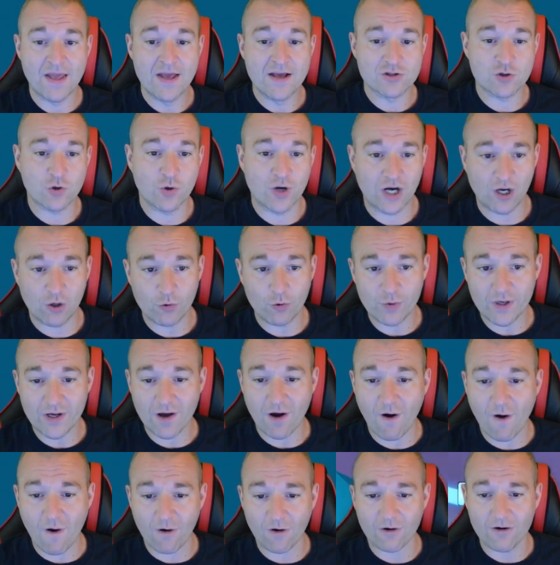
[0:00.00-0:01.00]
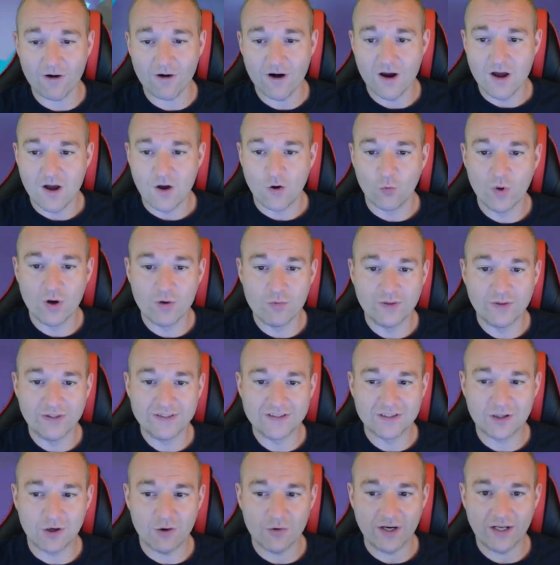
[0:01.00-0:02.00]
So here we are. When we
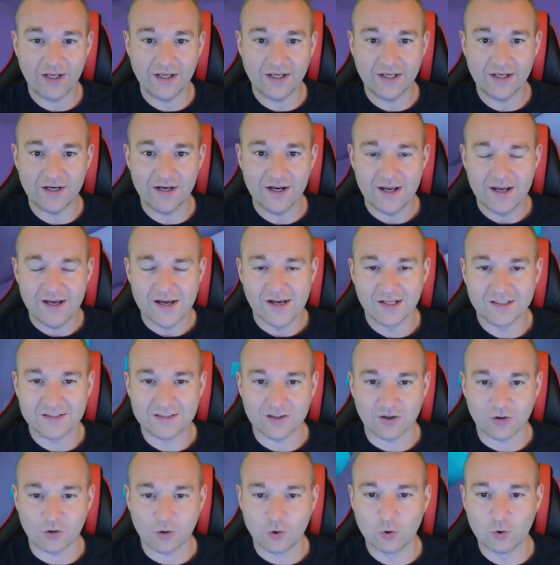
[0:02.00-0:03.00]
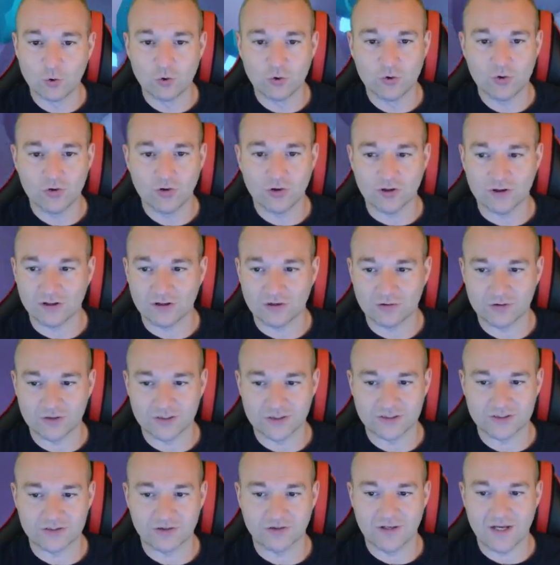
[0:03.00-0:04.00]
zone in, it's a cool looking
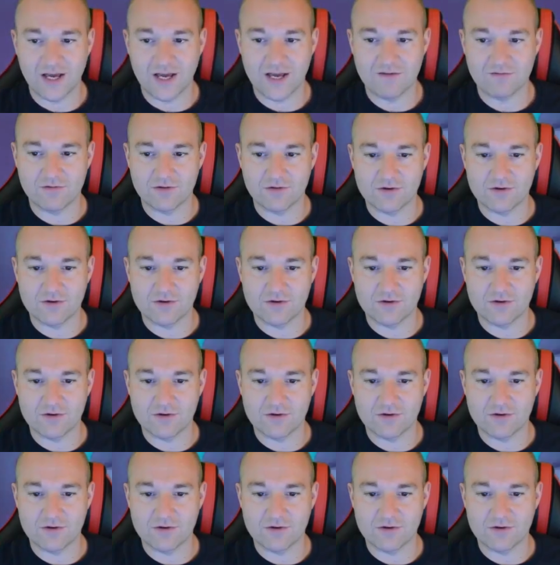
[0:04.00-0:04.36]
crystal cave.